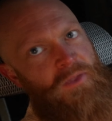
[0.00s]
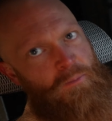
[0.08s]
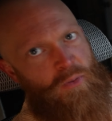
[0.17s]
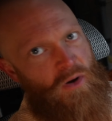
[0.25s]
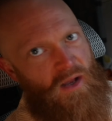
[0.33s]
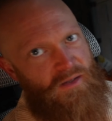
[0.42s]
the
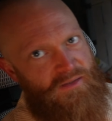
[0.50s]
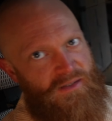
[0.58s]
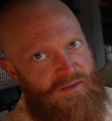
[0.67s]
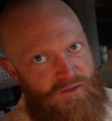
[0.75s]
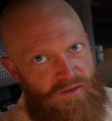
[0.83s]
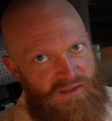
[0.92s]

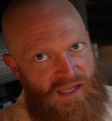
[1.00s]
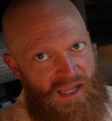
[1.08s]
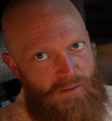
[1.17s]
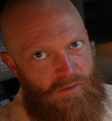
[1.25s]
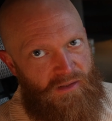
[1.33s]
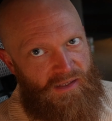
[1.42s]
processor's
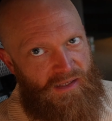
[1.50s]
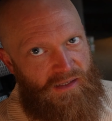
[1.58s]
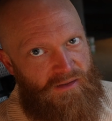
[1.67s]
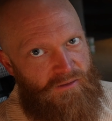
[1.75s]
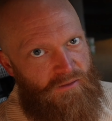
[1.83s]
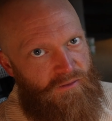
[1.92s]
able to
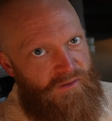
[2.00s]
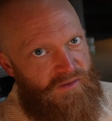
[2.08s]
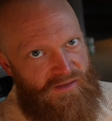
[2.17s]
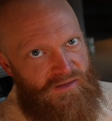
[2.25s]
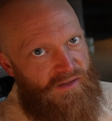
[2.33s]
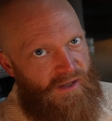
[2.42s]
handle the
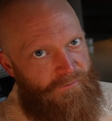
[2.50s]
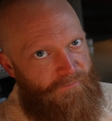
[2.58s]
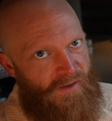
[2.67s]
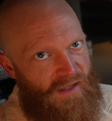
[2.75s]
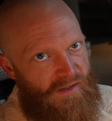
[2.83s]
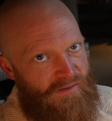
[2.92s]
stuff
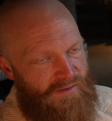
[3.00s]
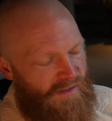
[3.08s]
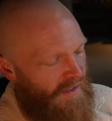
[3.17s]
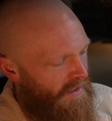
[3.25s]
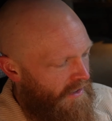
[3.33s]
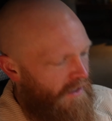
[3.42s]
fast,
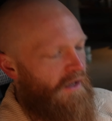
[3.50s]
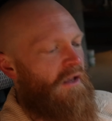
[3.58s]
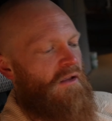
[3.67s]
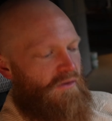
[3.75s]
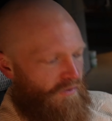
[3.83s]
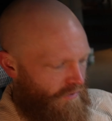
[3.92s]

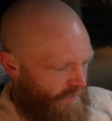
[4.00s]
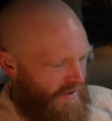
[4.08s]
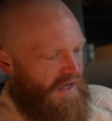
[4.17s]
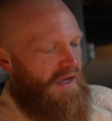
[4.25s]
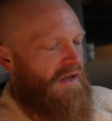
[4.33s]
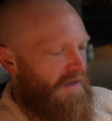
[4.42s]

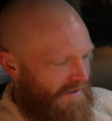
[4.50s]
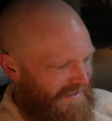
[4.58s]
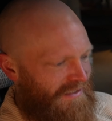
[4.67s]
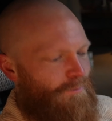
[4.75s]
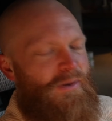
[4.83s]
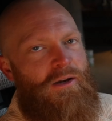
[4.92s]
the
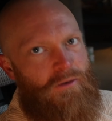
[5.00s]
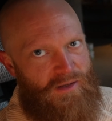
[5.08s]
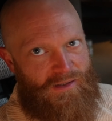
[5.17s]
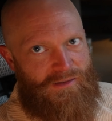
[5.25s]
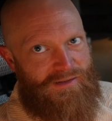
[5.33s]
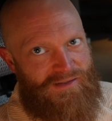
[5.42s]

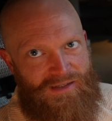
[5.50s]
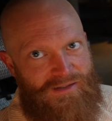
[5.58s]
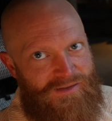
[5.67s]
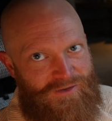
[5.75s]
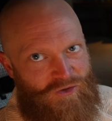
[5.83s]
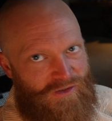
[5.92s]
experience
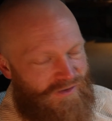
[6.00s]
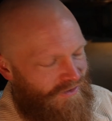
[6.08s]
is just